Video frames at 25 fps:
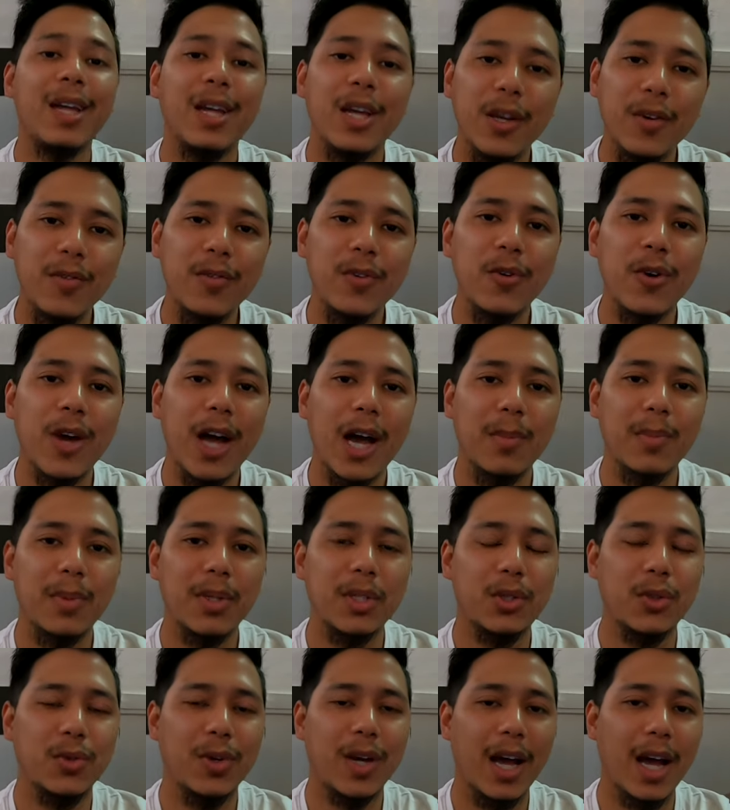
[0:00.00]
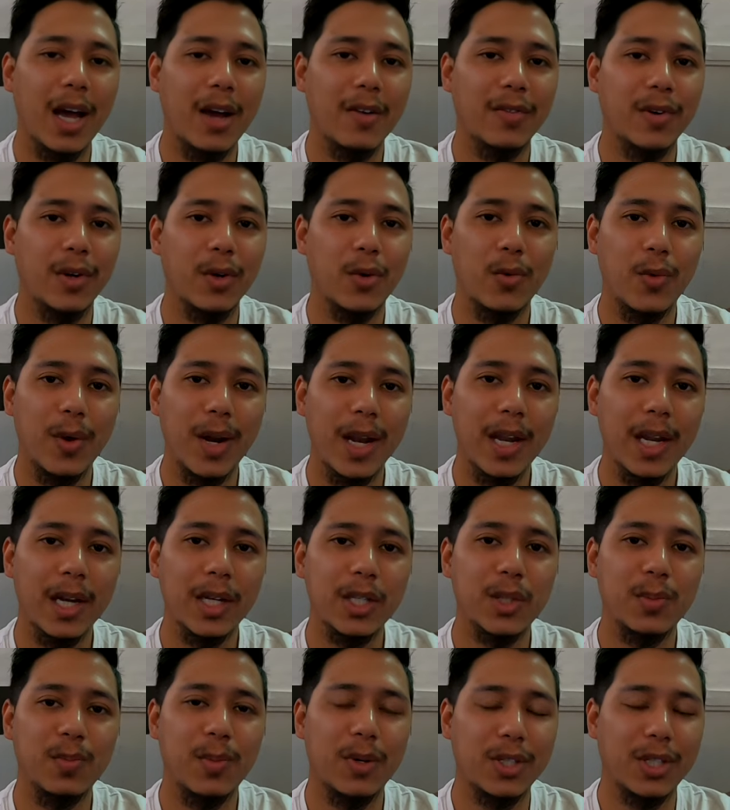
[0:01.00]
If you happen to have a rare
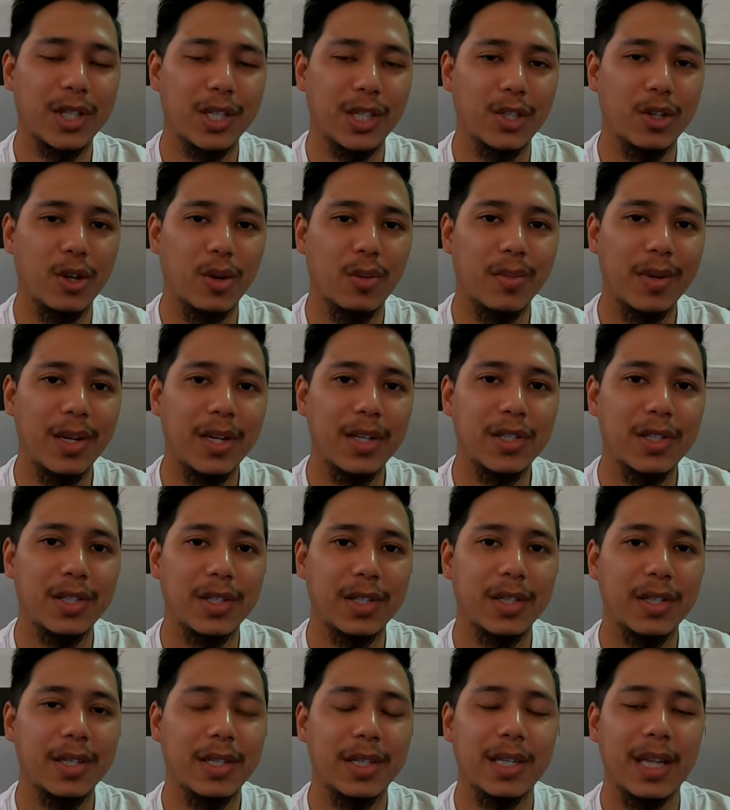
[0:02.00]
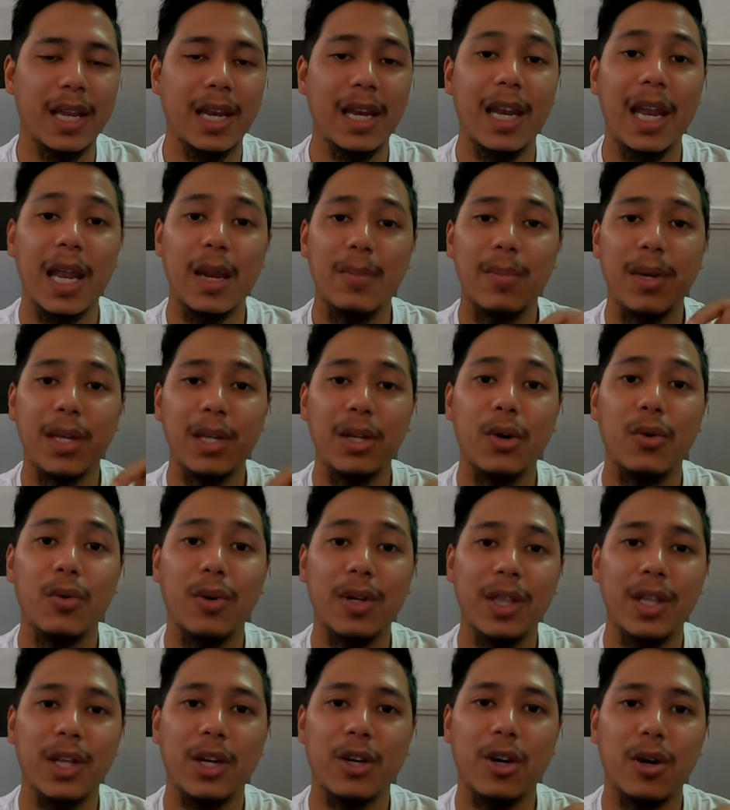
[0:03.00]
spotted Dalmatian, then let me know
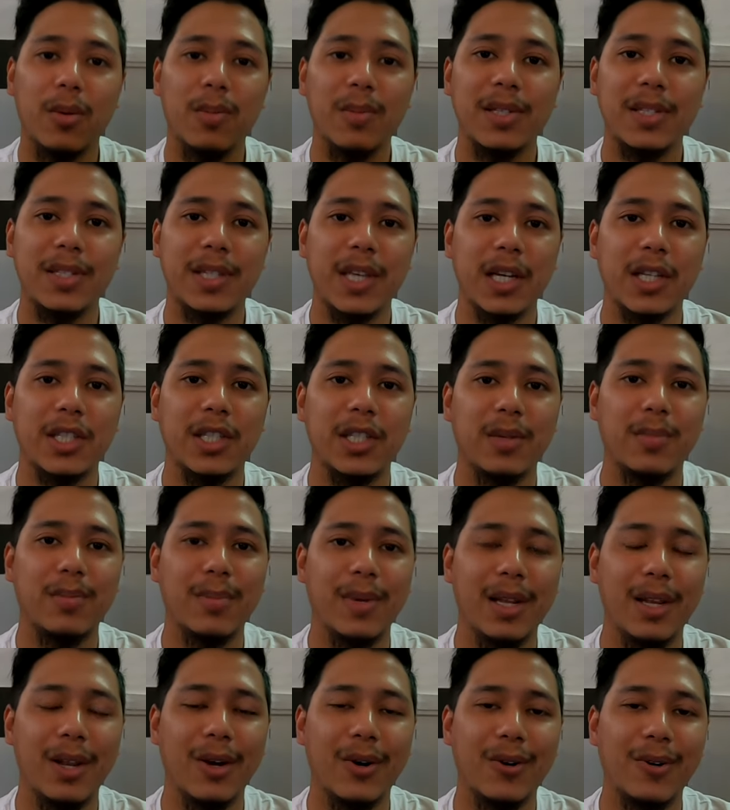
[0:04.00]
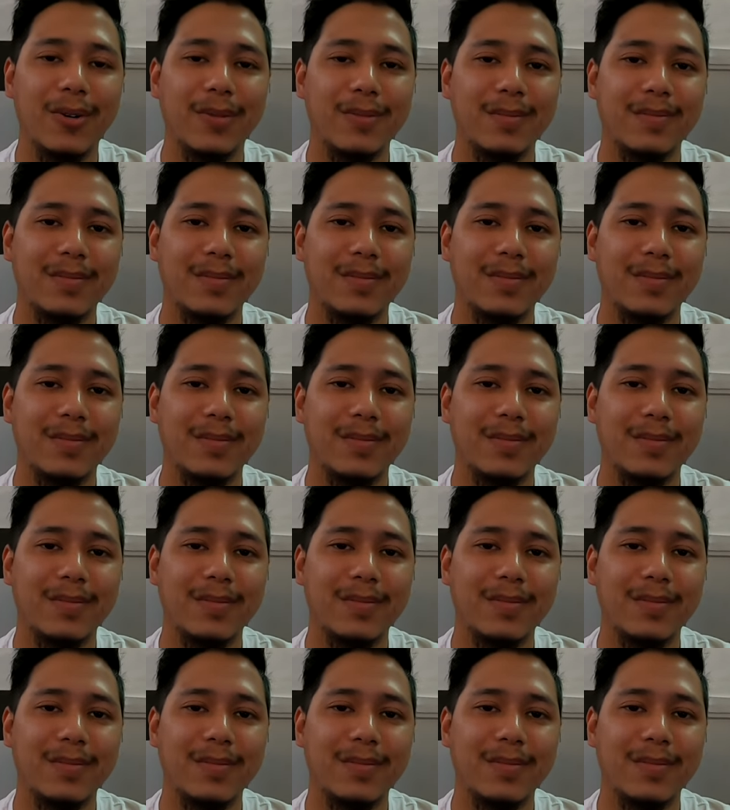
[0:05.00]
in the comment section below.